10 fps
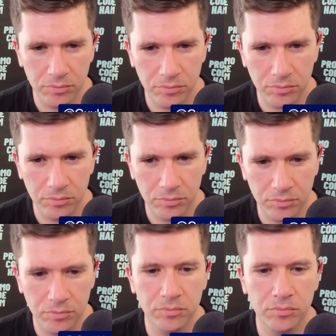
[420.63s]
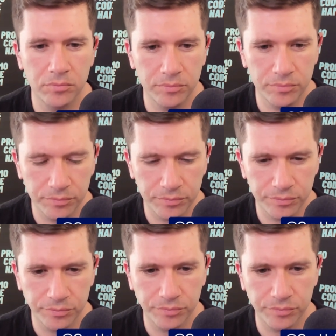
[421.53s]

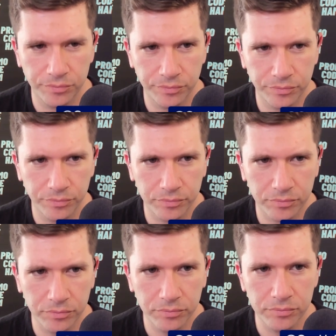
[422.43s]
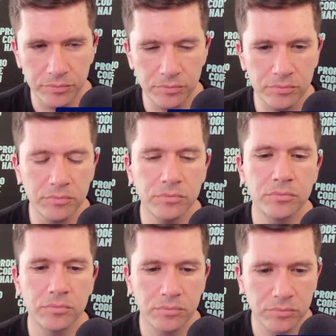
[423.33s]

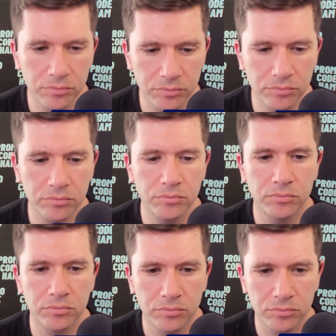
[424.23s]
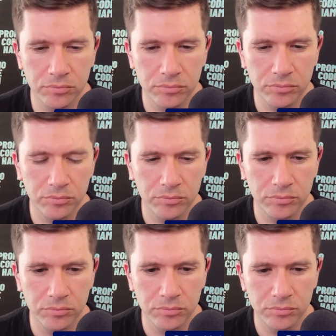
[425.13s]

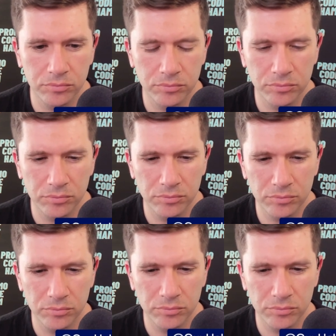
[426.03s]
(silent)